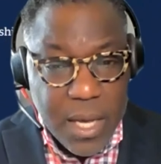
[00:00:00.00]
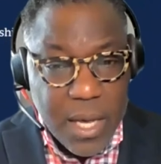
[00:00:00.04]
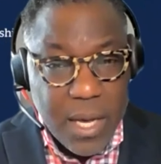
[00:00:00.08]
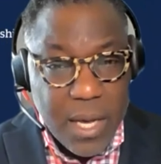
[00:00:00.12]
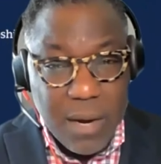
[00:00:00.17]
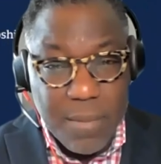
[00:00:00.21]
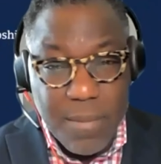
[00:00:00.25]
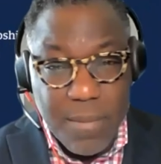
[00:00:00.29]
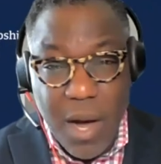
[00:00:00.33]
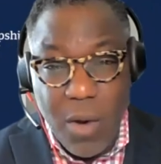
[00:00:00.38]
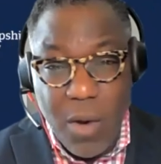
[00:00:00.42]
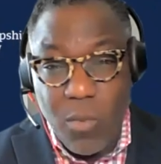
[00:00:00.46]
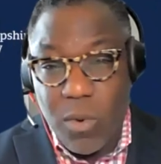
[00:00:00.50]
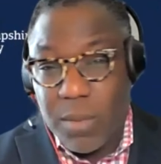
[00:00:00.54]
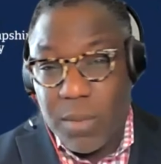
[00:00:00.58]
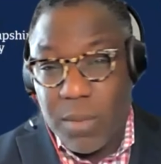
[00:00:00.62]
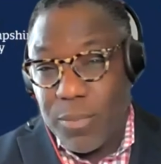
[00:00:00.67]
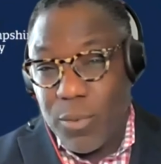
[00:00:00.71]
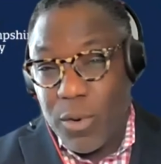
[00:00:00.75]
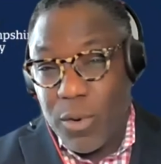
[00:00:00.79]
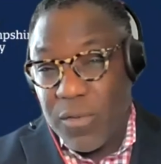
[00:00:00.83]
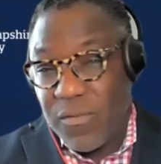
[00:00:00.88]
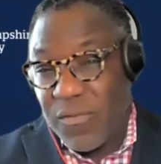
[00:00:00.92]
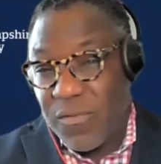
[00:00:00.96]
in about
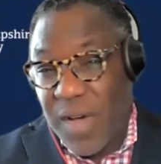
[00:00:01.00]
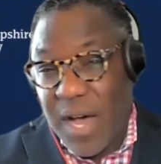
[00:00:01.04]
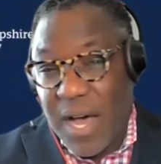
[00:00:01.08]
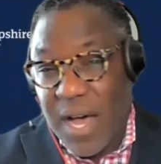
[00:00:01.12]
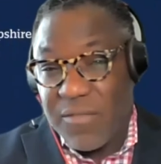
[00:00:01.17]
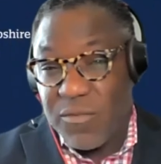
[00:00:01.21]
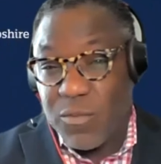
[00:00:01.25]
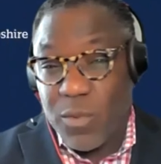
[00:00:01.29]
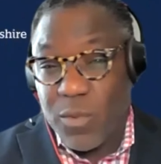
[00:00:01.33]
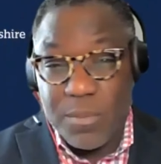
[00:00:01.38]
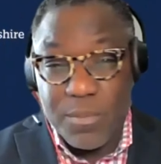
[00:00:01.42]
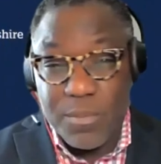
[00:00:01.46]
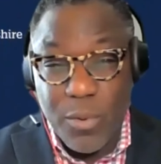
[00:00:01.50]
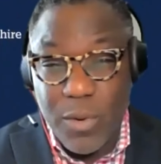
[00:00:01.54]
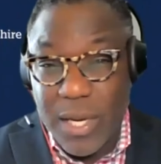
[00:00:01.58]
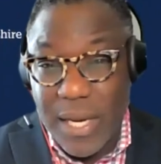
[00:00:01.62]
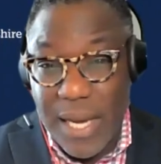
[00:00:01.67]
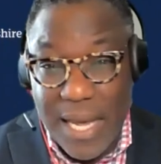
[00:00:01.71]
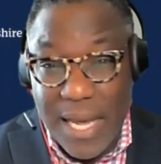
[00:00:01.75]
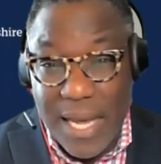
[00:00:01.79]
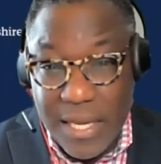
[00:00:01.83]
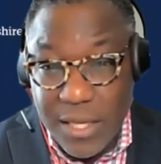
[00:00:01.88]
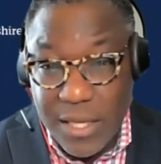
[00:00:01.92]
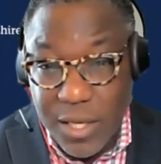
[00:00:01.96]
1.5,
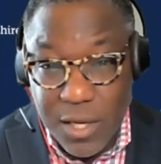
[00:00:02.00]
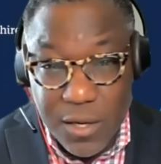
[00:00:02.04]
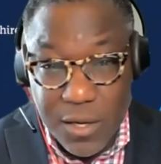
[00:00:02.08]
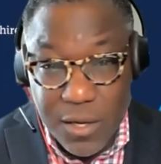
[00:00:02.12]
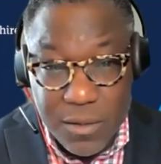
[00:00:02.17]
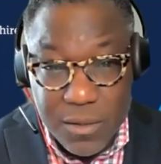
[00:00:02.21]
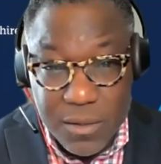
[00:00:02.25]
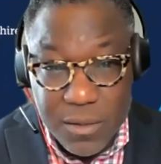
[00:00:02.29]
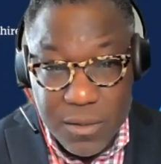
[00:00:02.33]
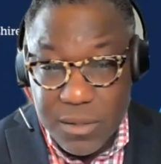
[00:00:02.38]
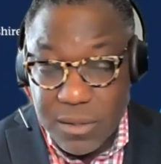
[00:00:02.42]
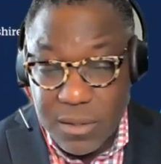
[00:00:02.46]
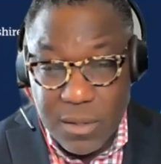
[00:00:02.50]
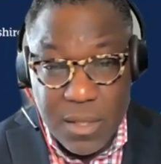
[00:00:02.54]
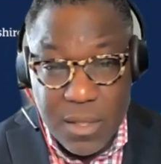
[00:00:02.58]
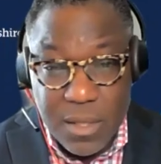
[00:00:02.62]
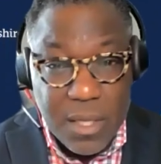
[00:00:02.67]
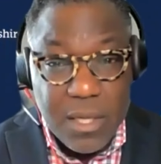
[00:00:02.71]
1.8 years.